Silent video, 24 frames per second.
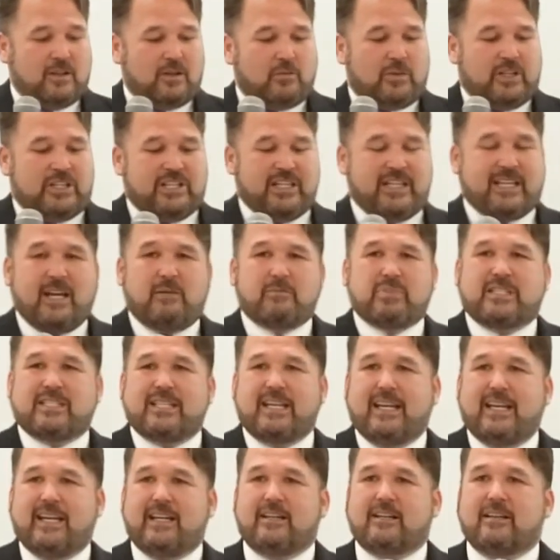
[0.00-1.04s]
But she kept
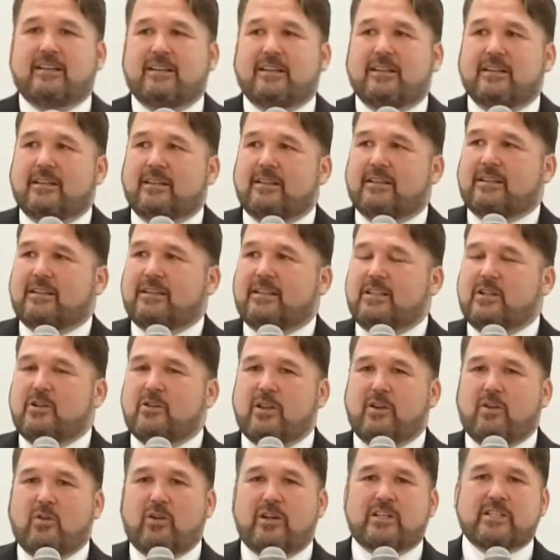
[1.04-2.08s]
saying, you know,
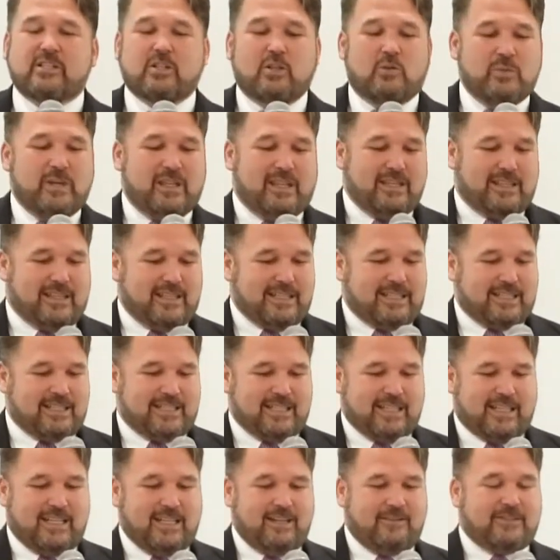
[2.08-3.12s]
the Lord's told me that this
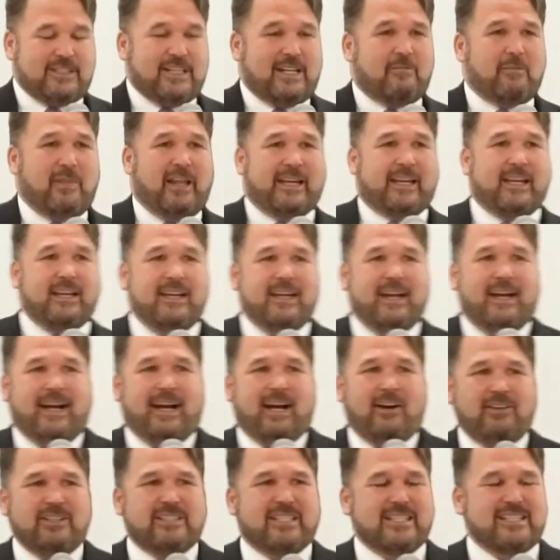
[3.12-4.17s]
is a gift. And I'm like,
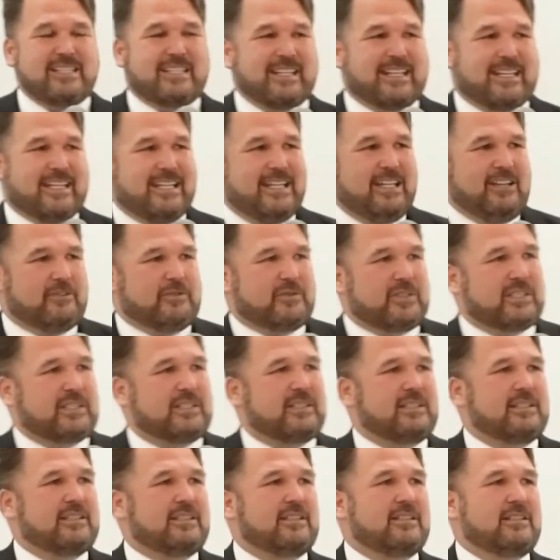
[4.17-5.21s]
how is this a
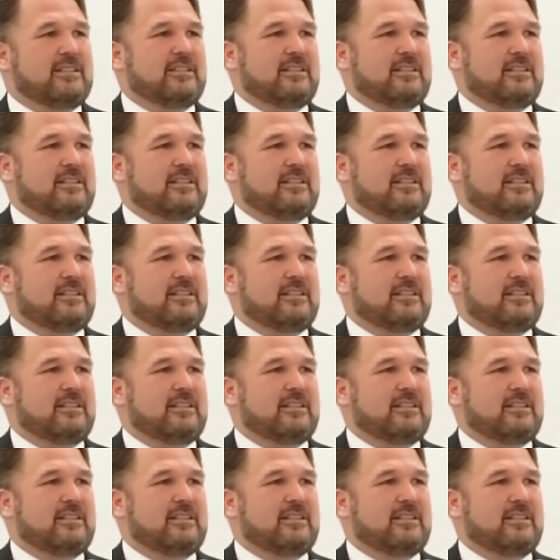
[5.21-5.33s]
gift?